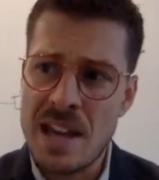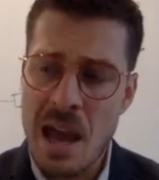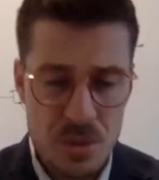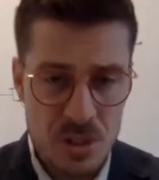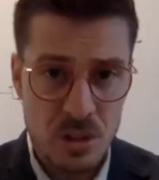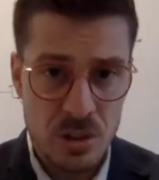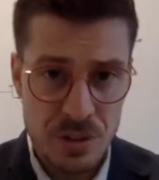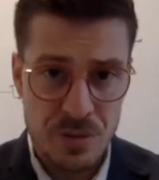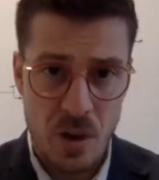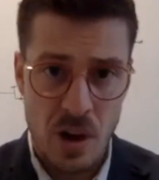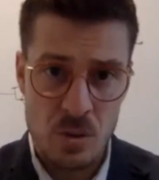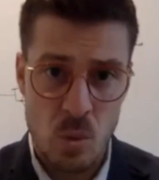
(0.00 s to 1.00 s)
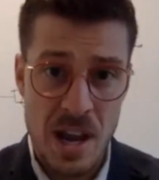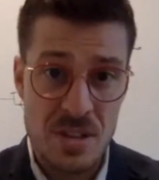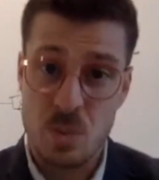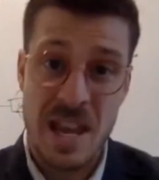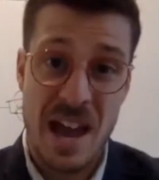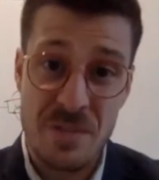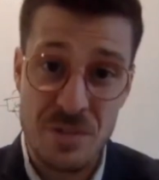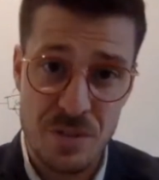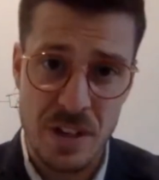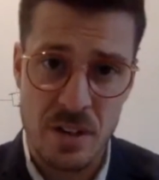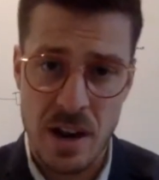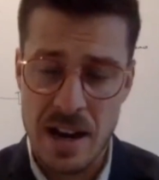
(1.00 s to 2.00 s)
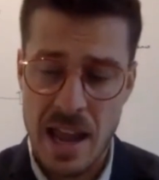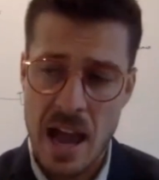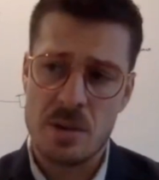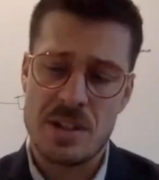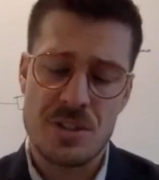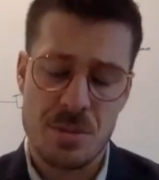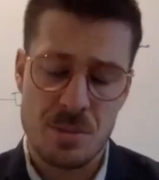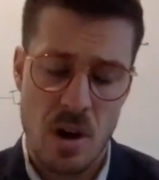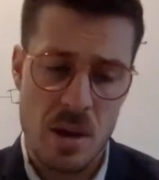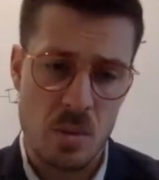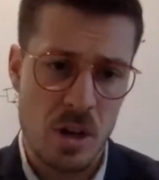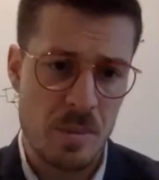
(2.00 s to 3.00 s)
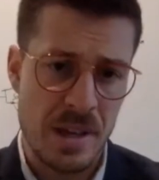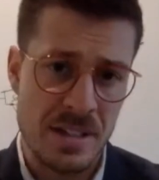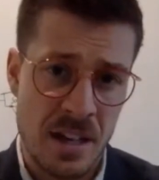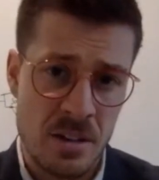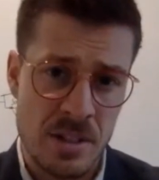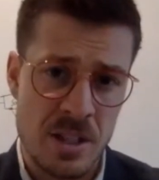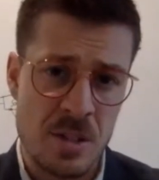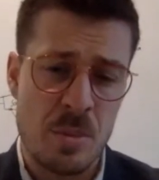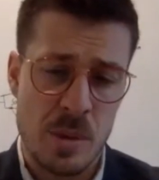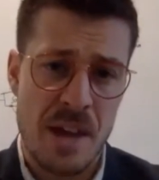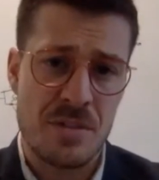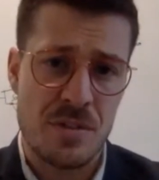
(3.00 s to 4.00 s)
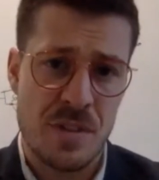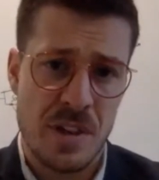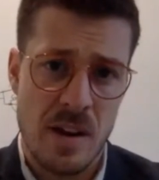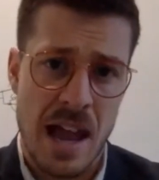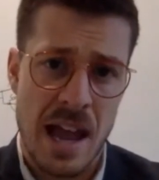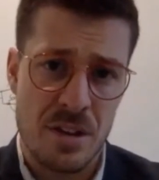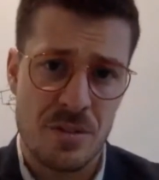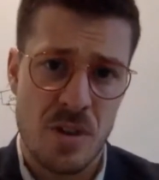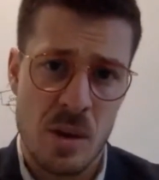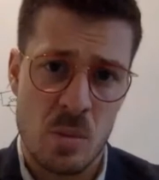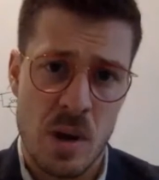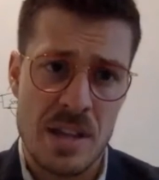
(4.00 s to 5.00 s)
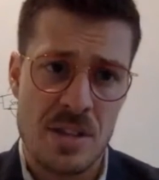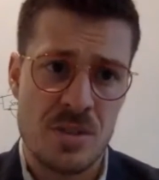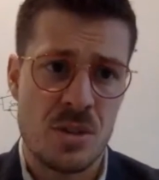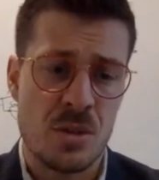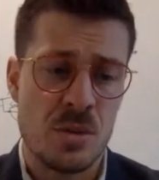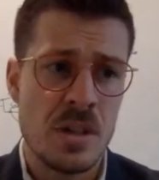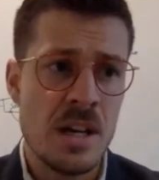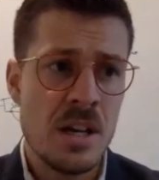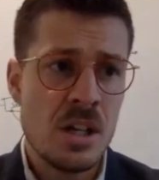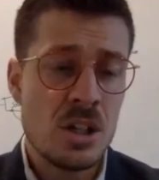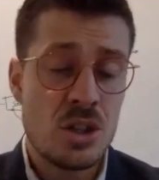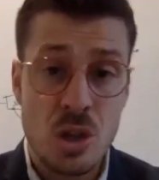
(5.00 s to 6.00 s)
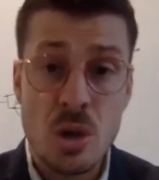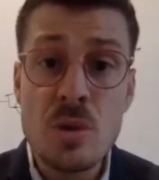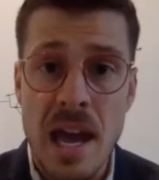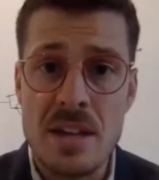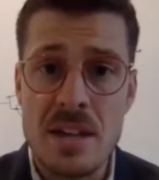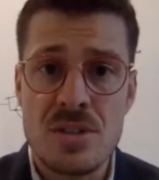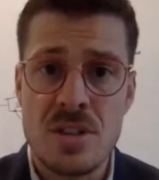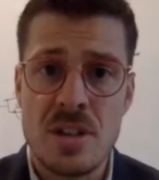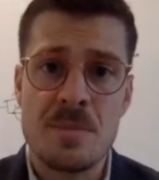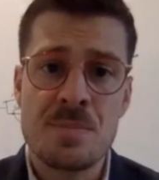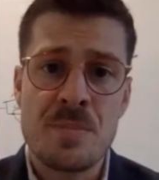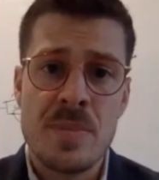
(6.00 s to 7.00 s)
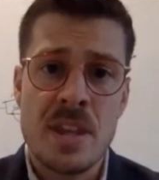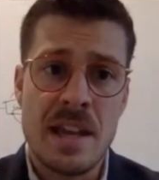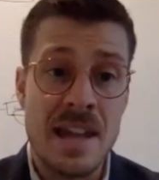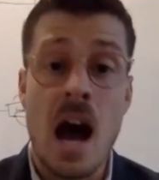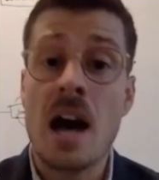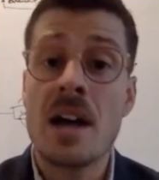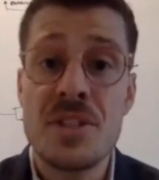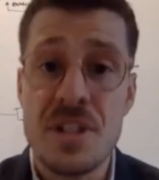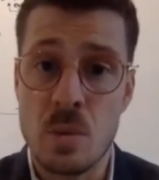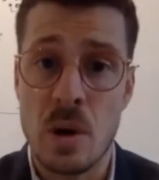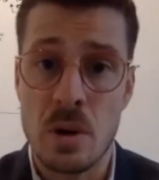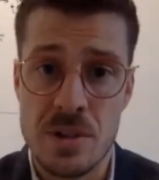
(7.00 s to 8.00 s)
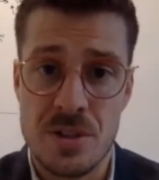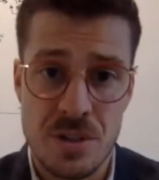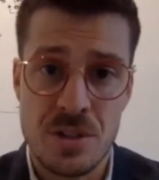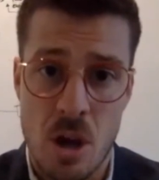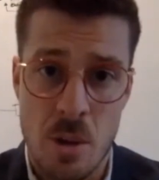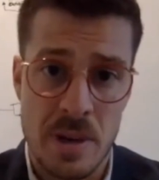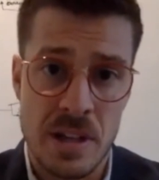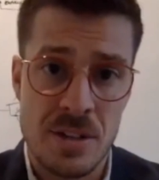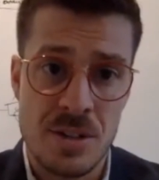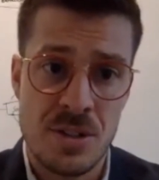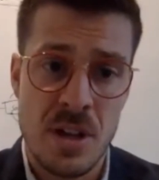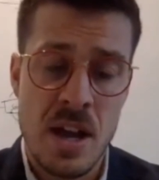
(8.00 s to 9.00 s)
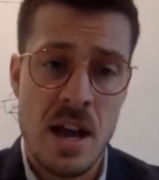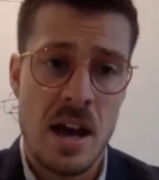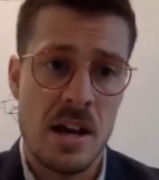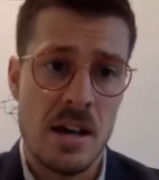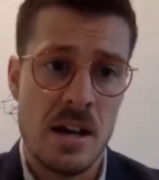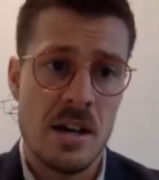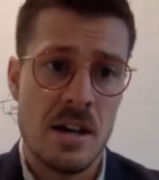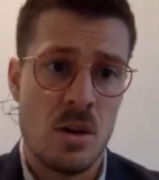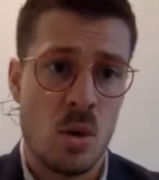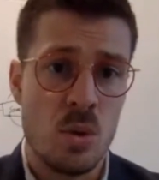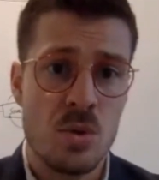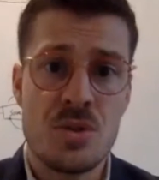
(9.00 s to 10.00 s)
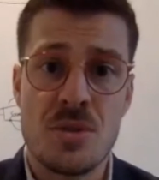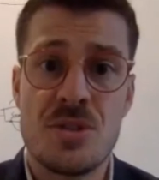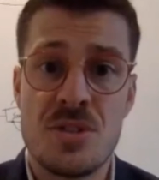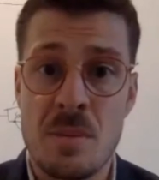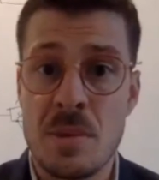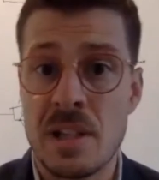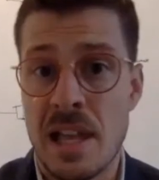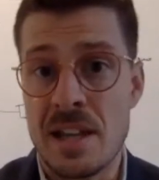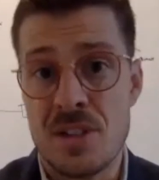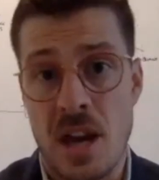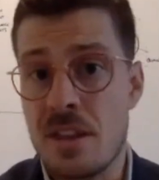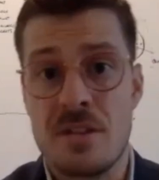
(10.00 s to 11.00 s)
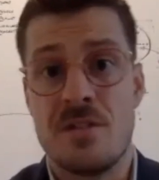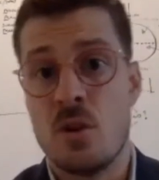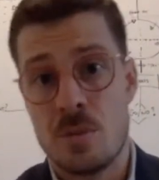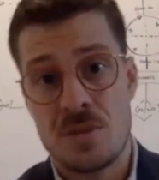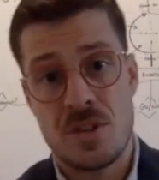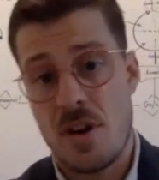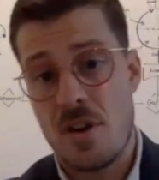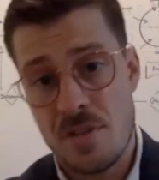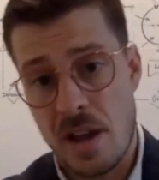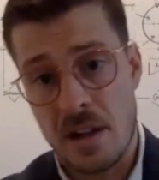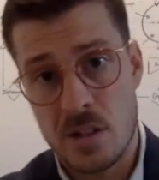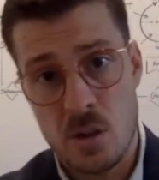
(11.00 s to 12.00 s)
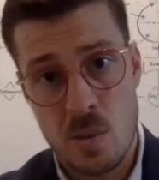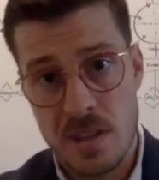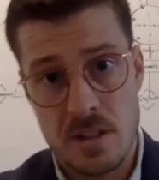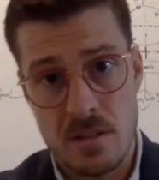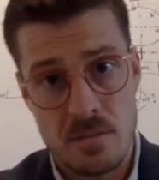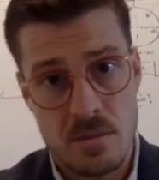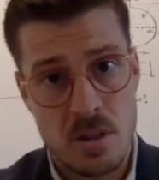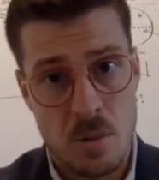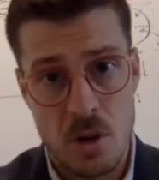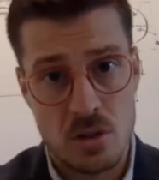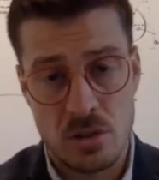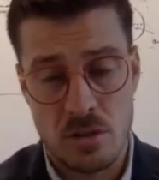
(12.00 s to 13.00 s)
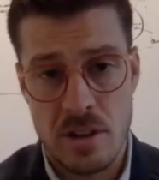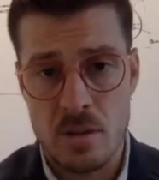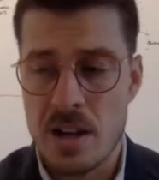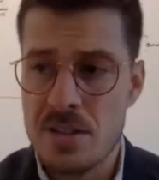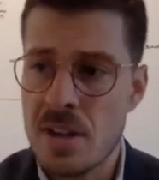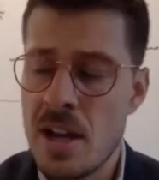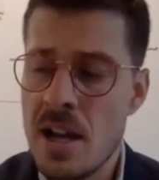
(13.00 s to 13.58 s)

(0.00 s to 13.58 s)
absolutely find ways, and we have to figure out how, and there's some great work being done on this, but we have to figure out how to find ways to showcase that enhancing wellness determinants also stimulates other forms of value, whether commercial or otherwise.